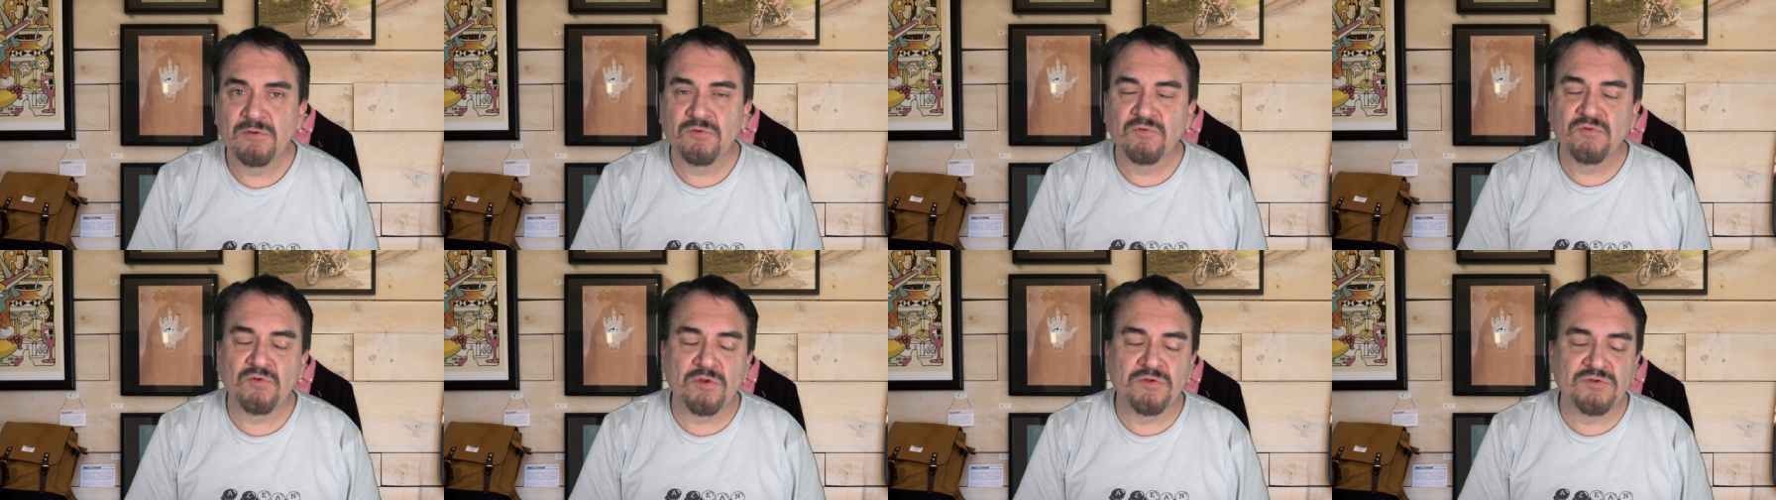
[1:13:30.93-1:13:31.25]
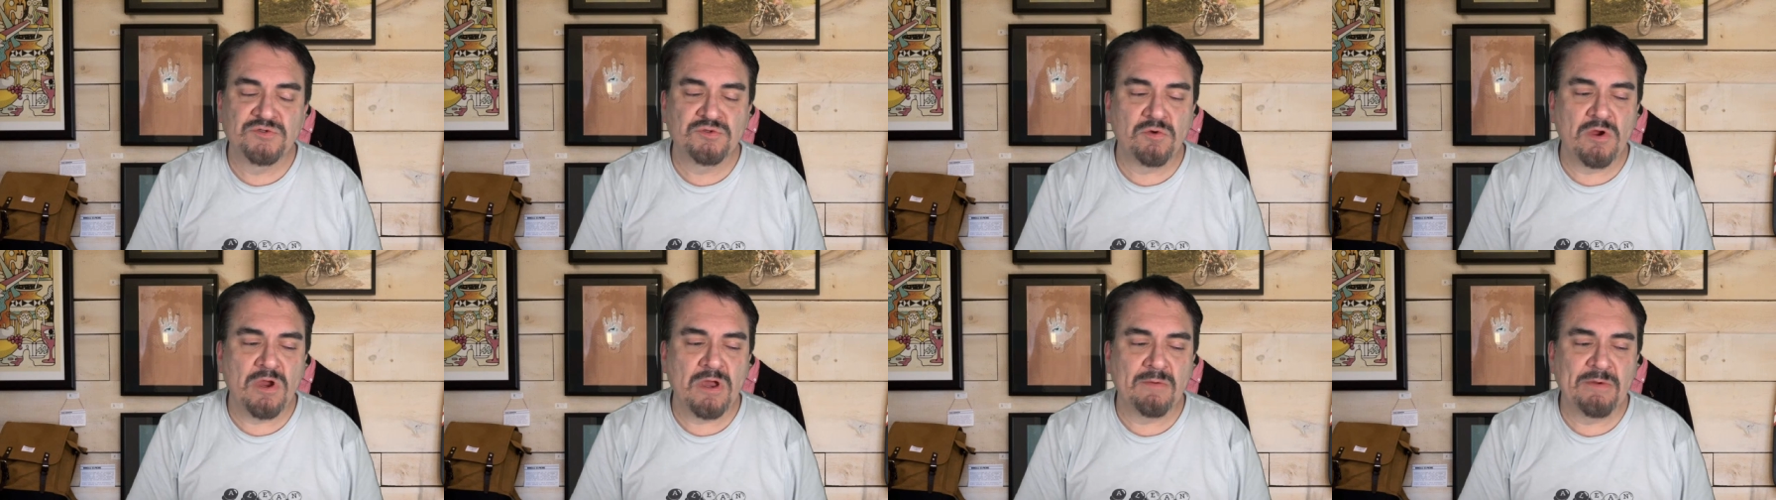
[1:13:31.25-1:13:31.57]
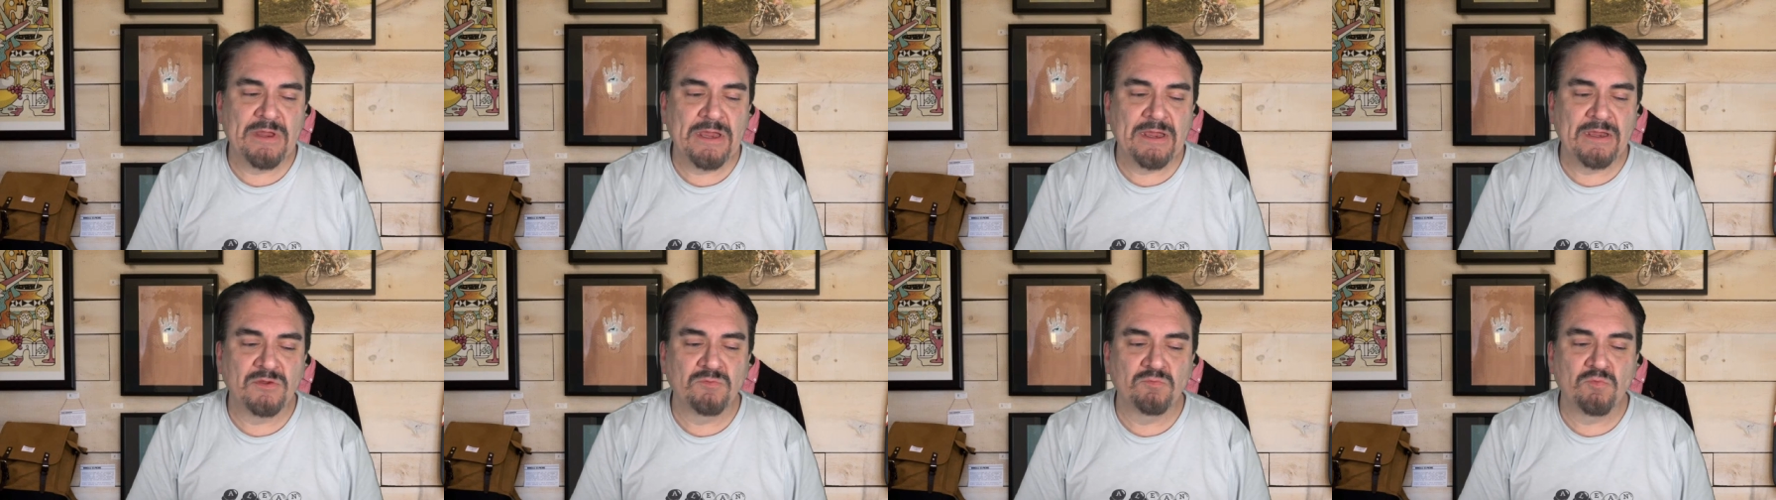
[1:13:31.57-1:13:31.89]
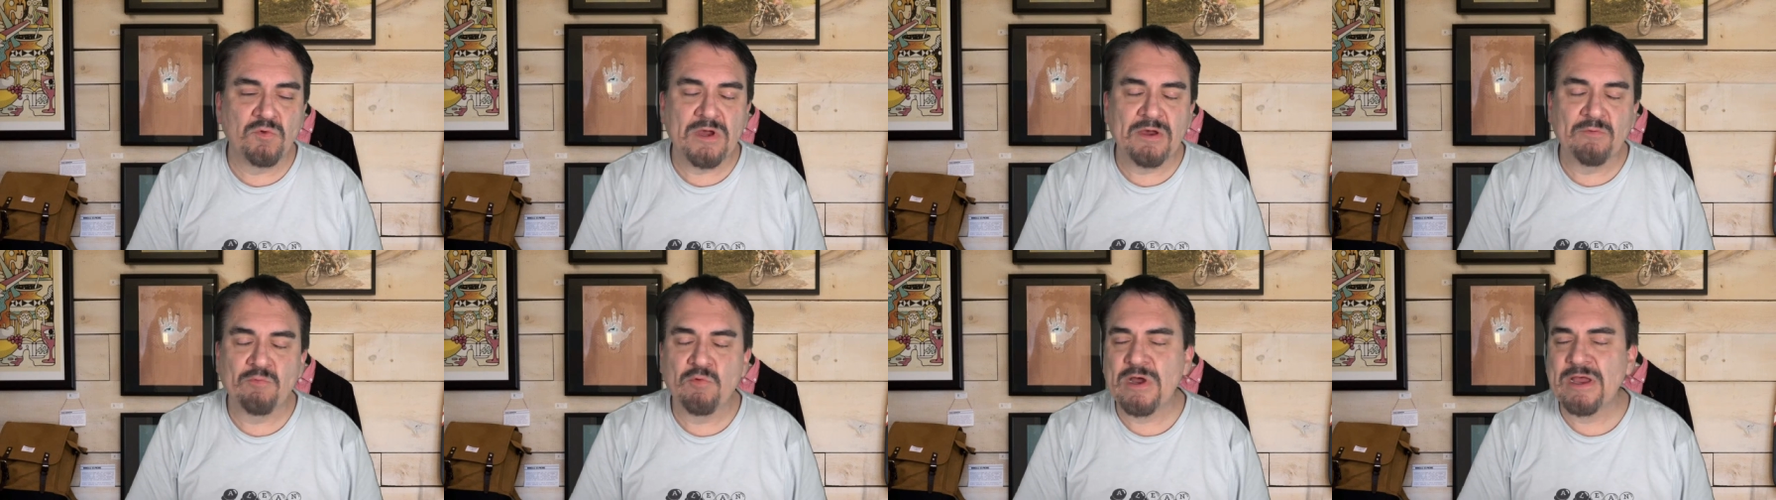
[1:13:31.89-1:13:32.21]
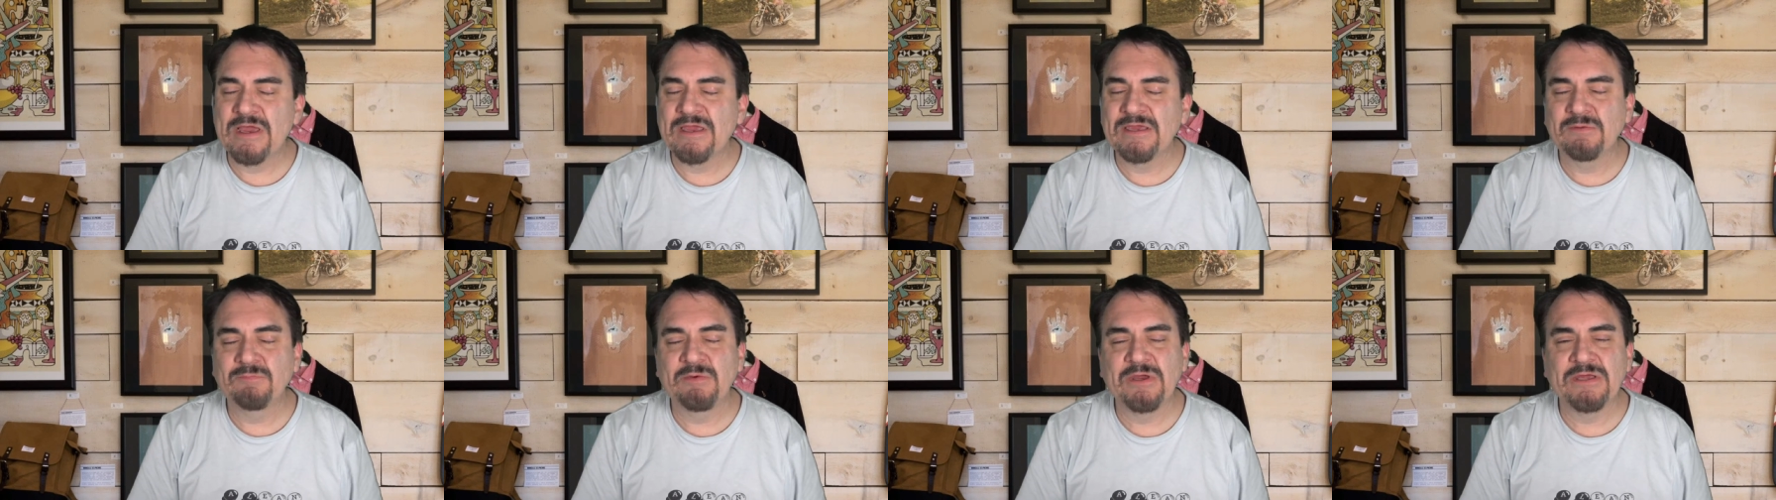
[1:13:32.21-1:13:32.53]
There's a drawback in
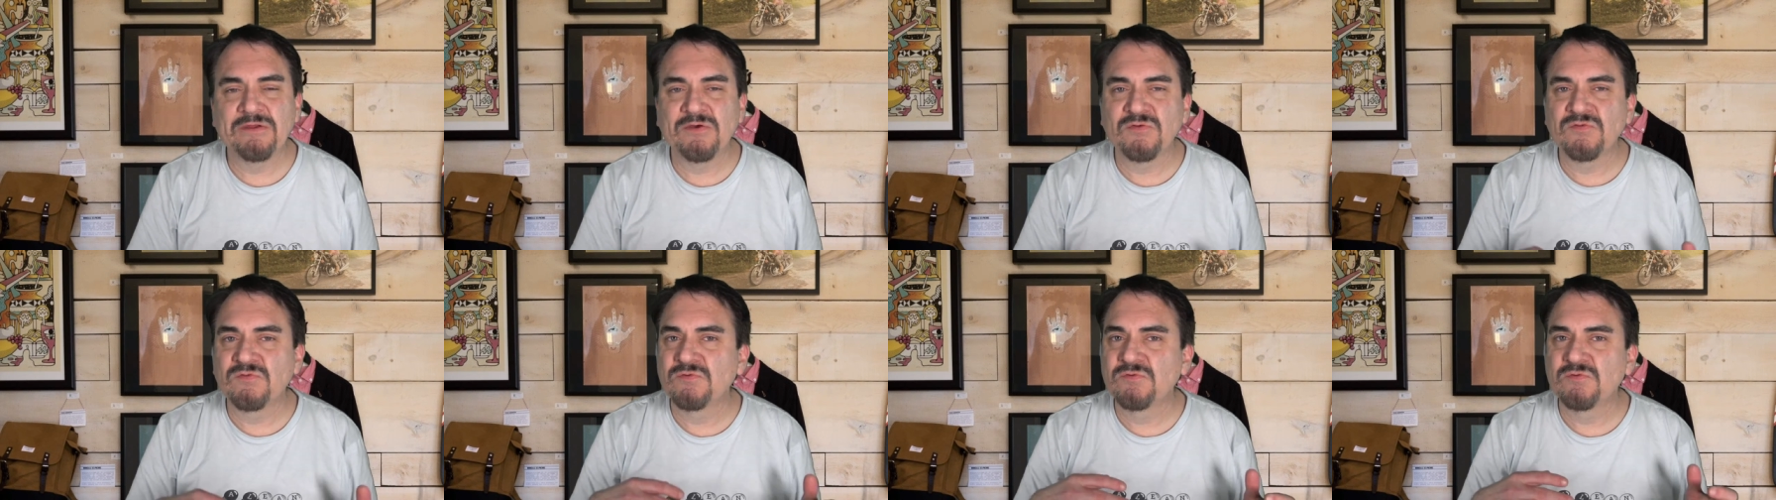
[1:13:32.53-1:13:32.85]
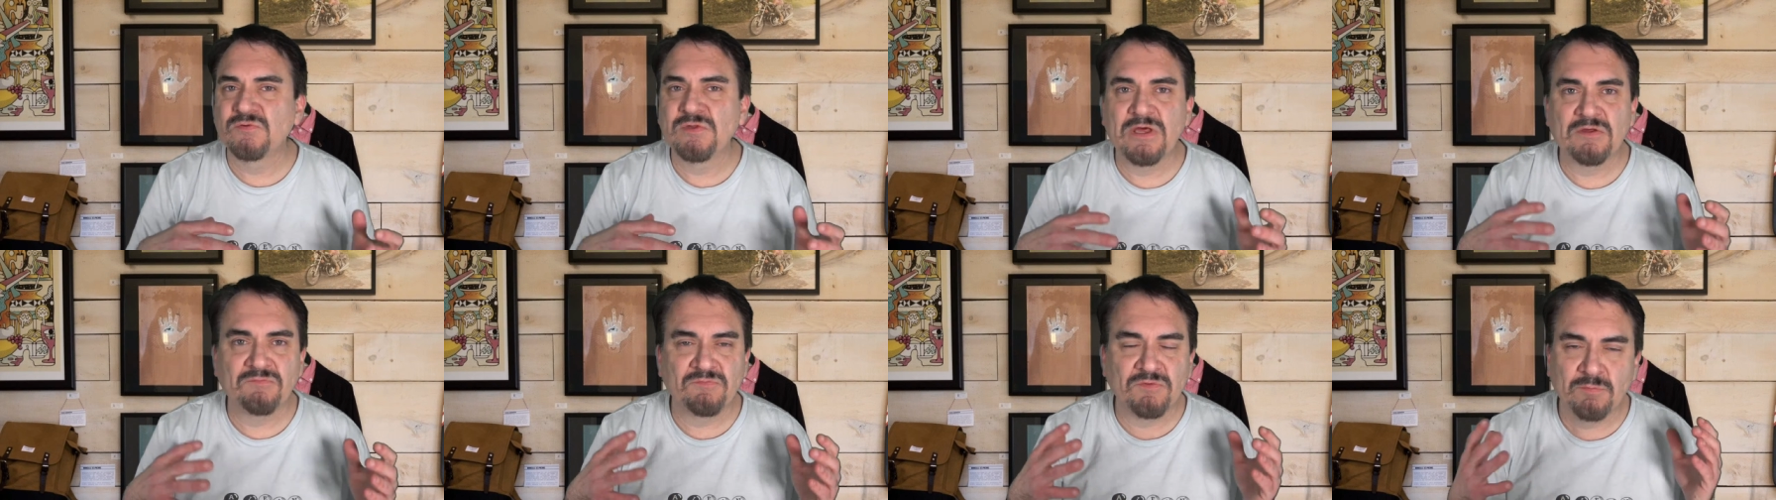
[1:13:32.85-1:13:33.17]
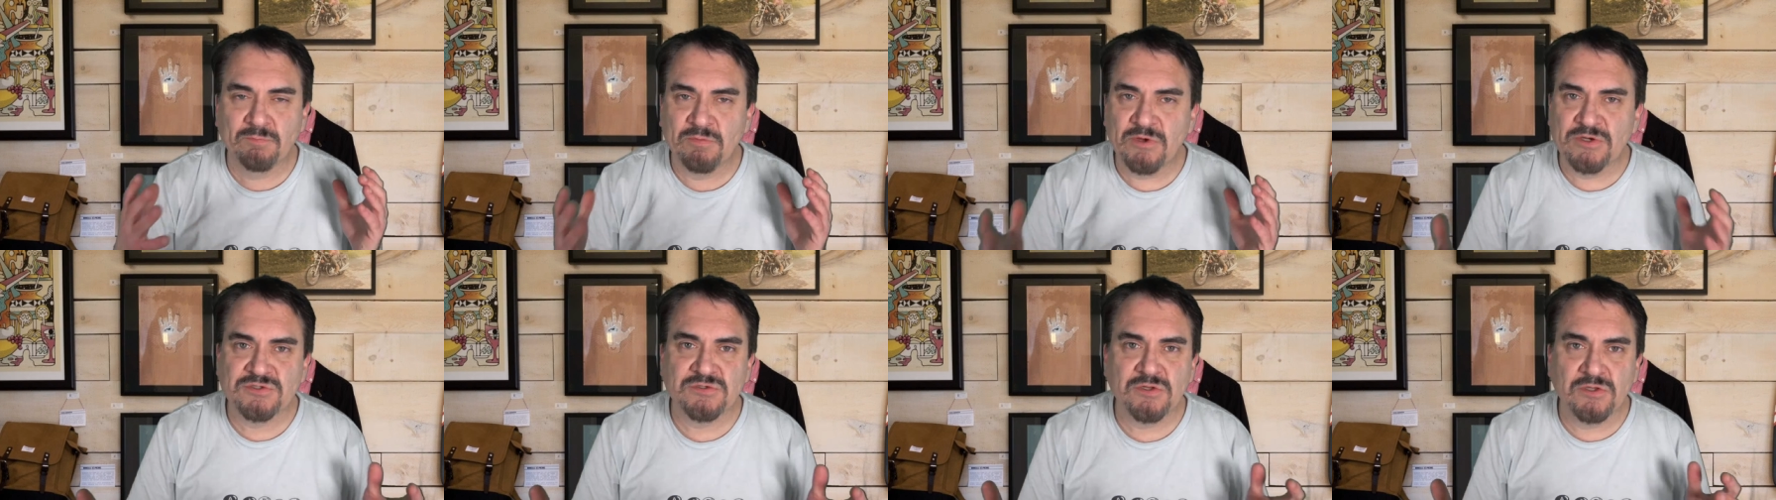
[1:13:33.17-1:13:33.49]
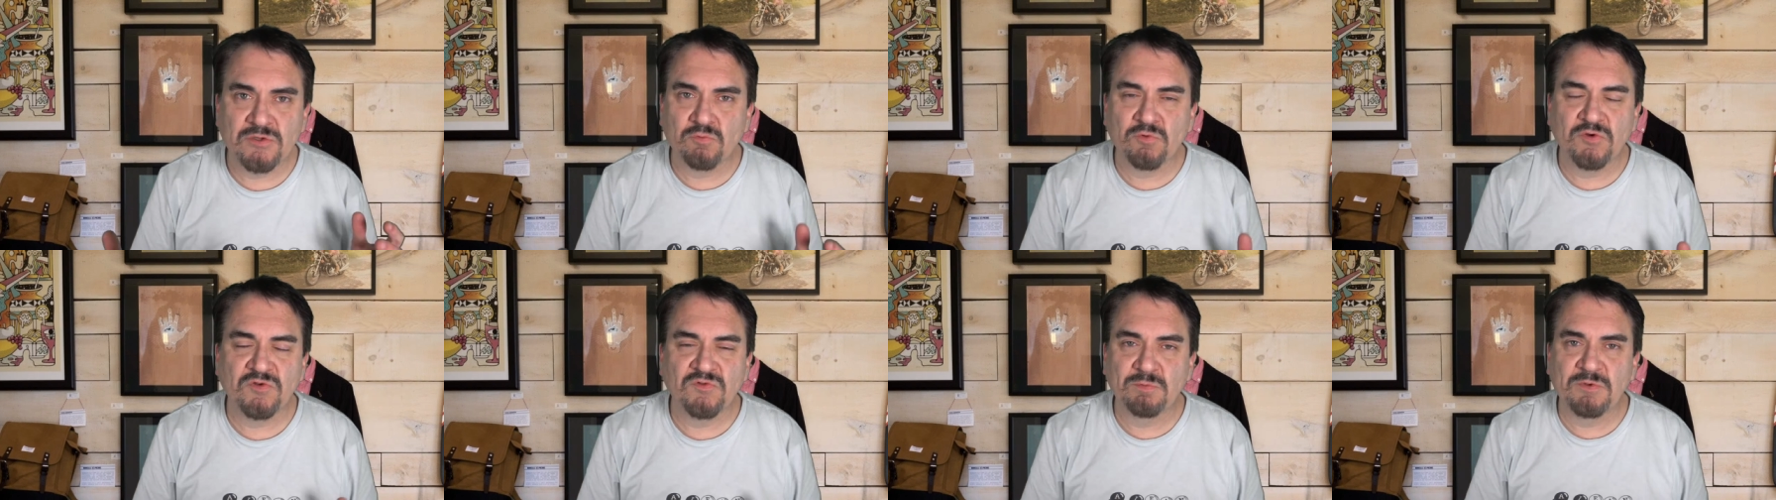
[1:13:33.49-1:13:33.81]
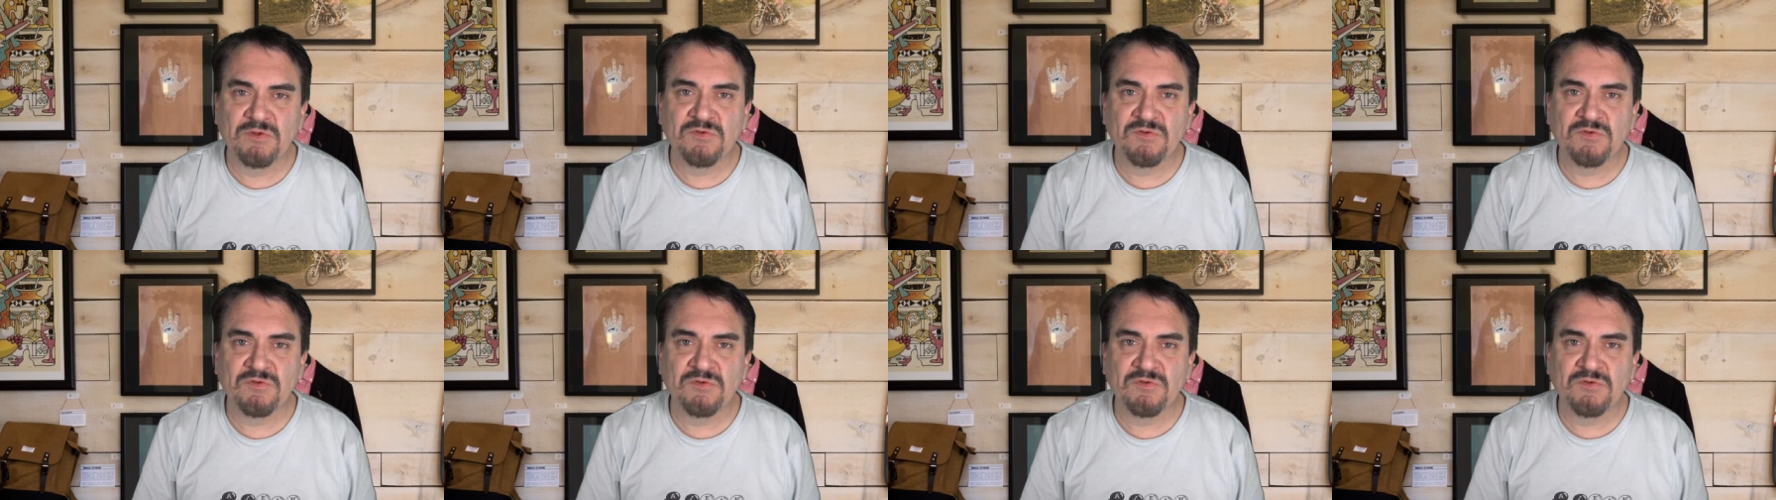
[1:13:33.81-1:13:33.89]
why eBay doesn't do that for a bunch of other words,